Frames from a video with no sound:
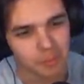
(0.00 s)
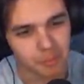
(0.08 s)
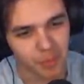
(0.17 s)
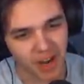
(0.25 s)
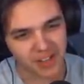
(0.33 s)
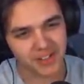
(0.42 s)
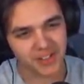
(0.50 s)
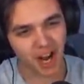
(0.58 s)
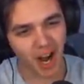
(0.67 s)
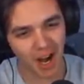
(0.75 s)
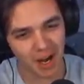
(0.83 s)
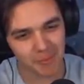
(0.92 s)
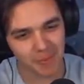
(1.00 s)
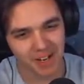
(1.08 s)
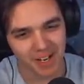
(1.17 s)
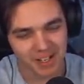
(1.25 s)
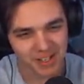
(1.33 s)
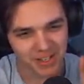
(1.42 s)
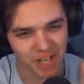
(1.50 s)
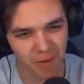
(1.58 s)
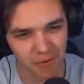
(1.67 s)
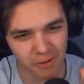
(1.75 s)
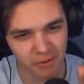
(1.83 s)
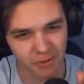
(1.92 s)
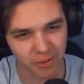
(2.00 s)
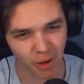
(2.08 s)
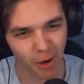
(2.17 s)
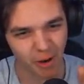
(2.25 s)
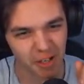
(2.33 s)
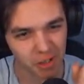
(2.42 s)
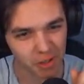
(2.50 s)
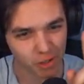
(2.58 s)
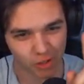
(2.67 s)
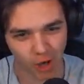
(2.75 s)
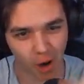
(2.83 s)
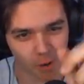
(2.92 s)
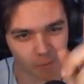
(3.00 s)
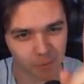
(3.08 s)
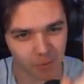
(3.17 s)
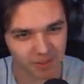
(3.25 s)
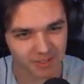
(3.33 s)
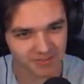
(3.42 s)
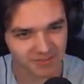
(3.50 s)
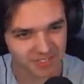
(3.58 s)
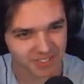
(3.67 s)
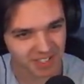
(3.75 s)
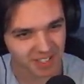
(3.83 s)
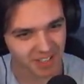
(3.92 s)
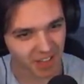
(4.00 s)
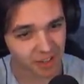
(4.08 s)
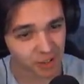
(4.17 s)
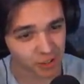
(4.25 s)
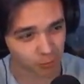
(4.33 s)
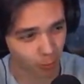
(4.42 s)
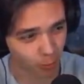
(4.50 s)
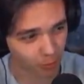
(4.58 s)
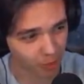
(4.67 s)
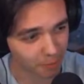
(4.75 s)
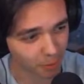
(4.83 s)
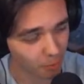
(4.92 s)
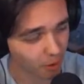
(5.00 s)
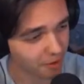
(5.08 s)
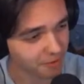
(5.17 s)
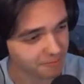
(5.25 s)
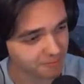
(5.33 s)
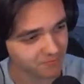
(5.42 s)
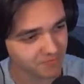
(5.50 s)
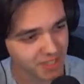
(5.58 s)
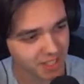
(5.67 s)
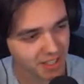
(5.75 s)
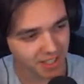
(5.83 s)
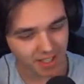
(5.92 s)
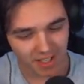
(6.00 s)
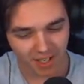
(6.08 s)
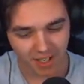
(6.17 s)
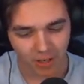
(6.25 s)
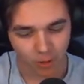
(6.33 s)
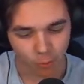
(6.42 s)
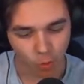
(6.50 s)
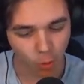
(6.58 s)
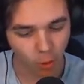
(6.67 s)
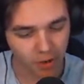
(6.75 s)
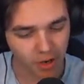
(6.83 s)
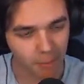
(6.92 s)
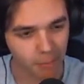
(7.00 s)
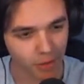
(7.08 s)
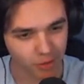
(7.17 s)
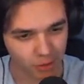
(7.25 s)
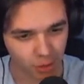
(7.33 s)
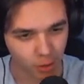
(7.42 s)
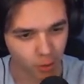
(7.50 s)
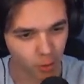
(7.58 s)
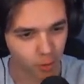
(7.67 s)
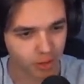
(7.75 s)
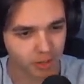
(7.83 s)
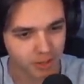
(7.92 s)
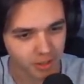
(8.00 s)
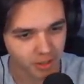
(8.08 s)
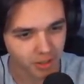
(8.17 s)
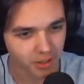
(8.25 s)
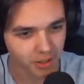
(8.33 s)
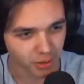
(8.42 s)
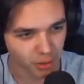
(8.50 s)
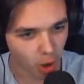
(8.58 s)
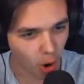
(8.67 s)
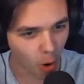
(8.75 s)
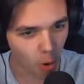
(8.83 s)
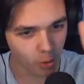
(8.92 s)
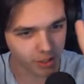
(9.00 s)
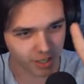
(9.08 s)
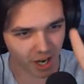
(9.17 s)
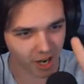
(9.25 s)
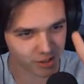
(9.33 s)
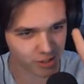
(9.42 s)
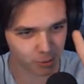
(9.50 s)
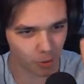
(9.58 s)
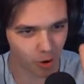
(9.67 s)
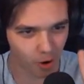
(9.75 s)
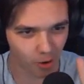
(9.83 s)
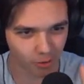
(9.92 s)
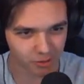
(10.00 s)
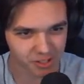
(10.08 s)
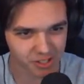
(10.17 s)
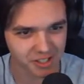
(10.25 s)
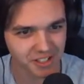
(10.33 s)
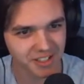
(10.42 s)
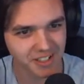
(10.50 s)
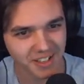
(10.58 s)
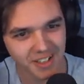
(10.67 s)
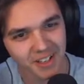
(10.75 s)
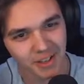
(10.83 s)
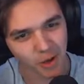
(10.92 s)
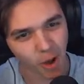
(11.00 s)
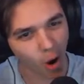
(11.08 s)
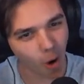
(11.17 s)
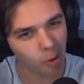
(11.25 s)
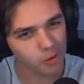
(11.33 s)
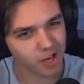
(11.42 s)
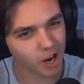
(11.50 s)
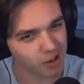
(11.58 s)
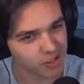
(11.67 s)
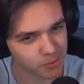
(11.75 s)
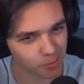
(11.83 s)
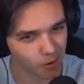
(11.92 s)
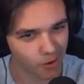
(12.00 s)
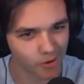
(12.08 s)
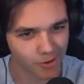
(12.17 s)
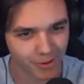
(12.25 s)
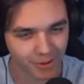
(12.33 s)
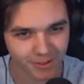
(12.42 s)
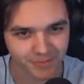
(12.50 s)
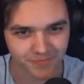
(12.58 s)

Bedtime 7:30 sharp. That is rule number 1. Rule number two no cuss word. No cuss word.